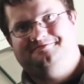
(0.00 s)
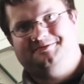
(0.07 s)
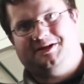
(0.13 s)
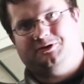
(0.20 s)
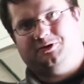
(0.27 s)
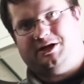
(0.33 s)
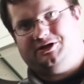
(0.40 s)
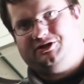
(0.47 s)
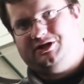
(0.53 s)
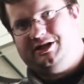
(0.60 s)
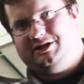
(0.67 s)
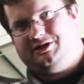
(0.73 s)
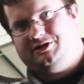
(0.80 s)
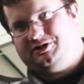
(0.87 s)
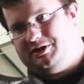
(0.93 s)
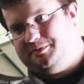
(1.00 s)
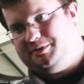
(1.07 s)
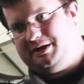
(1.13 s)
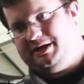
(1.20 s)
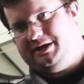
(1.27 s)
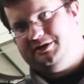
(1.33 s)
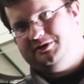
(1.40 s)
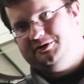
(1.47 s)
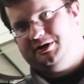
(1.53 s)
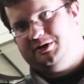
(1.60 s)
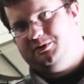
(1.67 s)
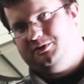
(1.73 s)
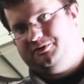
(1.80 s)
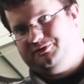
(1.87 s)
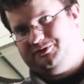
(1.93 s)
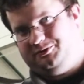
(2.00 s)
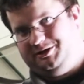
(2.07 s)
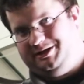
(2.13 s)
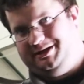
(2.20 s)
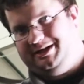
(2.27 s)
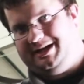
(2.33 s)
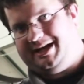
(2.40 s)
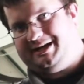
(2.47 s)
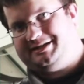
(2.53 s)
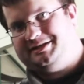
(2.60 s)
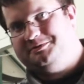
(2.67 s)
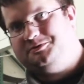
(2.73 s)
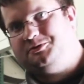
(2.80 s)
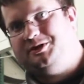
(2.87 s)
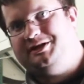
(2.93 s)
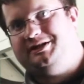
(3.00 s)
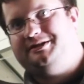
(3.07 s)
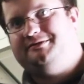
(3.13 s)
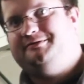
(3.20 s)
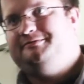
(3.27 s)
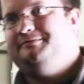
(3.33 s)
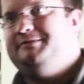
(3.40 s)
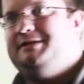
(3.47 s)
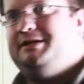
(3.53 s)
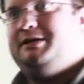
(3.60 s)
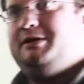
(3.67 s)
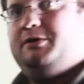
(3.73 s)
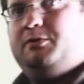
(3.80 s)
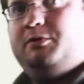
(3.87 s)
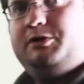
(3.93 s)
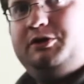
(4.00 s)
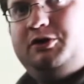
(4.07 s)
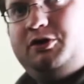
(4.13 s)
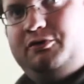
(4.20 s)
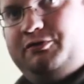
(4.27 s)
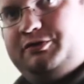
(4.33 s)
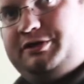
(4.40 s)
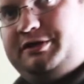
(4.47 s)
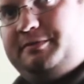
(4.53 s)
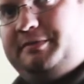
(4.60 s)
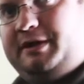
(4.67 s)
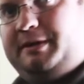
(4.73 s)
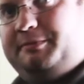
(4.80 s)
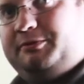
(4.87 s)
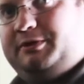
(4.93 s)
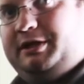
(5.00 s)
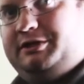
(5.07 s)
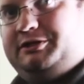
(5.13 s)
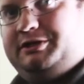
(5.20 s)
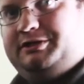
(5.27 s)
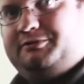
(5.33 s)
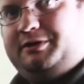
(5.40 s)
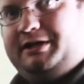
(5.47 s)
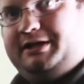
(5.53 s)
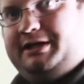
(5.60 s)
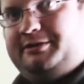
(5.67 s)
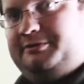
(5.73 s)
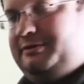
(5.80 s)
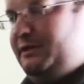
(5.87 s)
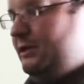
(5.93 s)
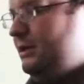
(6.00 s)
Congratulations on buying your Airwolf 3D Axiom 20. We're going to go over some operations right now.